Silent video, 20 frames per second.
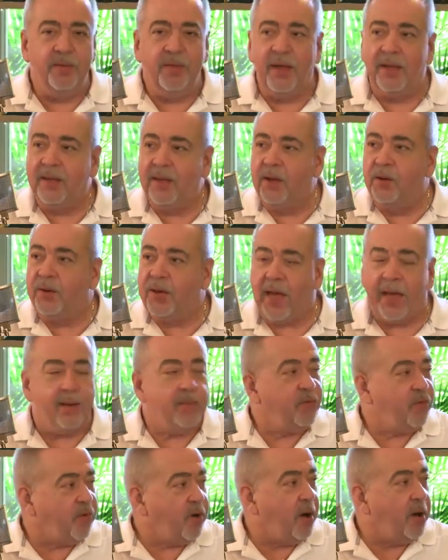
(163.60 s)
that
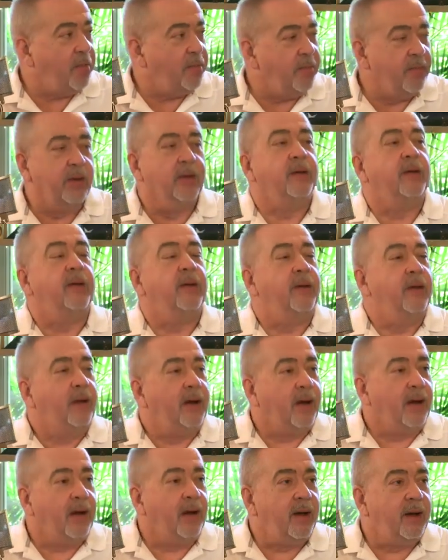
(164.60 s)
came from
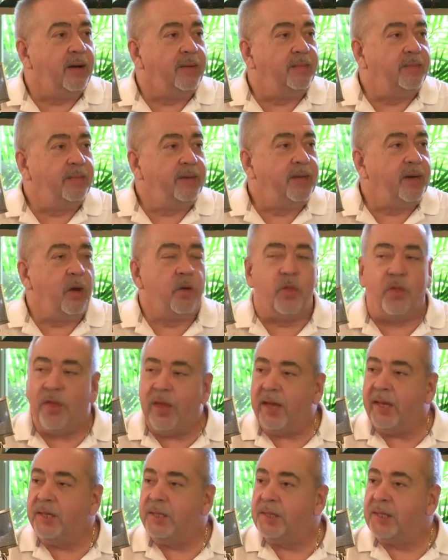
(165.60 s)

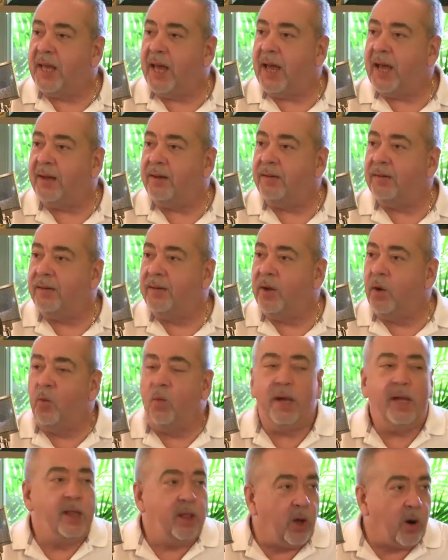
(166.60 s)
things that
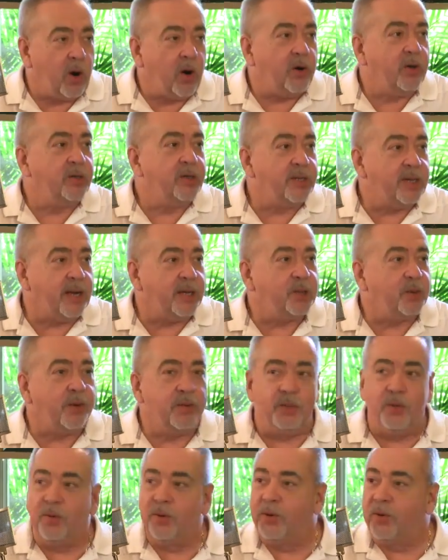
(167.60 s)
we learned as we
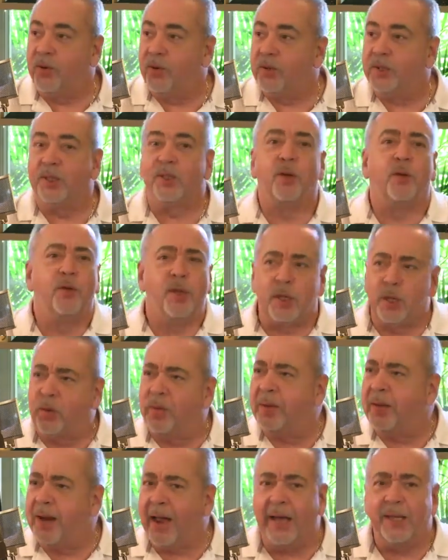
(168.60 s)
were doing cruises. Oh, this
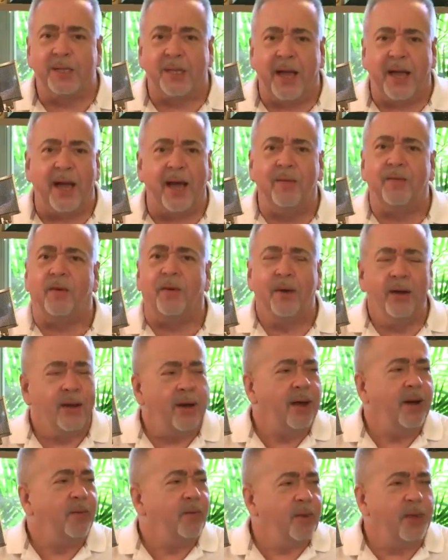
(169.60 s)
would be nice to have, or
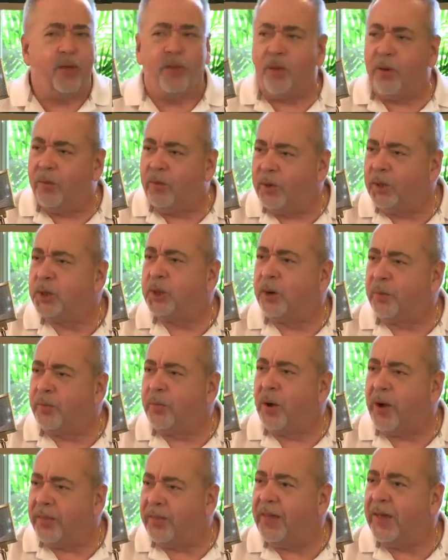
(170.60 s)
really should have
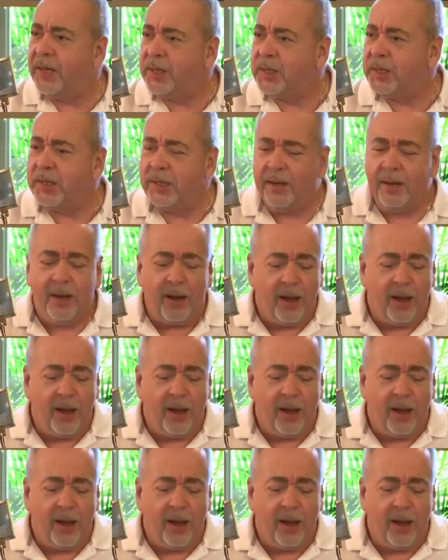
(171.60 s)
brought this.